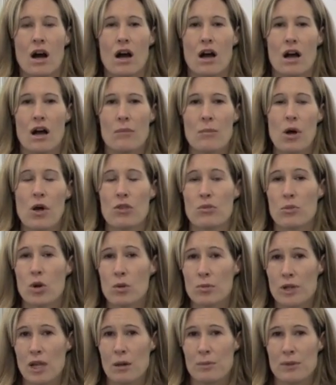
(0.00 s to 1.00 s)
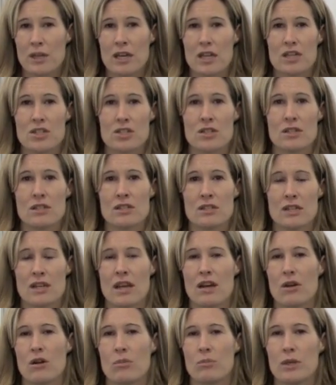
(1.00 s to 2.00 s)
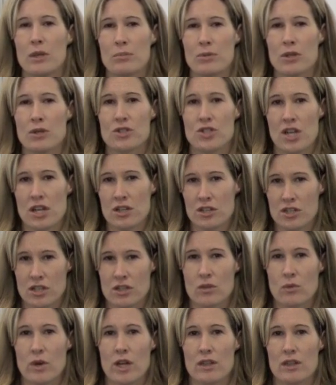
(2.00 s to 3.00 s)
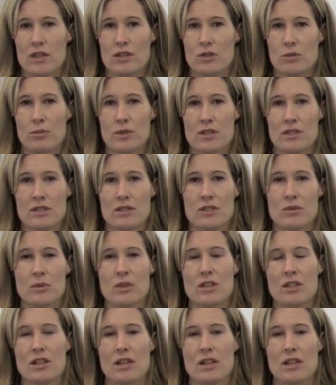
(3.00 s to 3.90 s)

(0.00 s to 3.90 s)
um, all the mobile applications and how people are changing the way they do business with the